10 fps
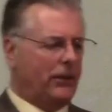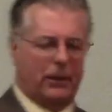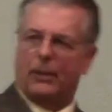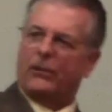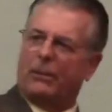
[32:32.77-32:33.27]
and then
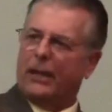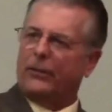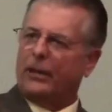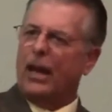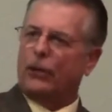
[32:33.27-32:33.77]
we hear somebody
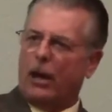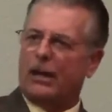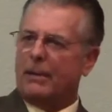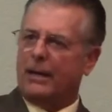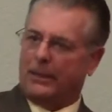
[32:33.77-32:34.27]
else talk
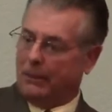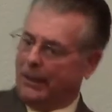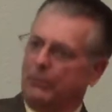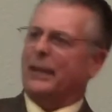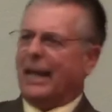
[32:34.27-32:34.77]
about it, and then we
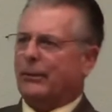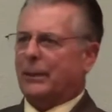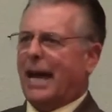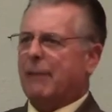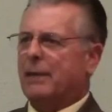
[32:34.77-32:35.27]
think, well, that's what
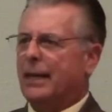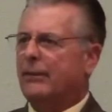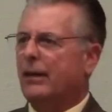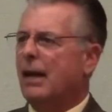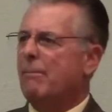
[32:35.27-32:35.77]
that means,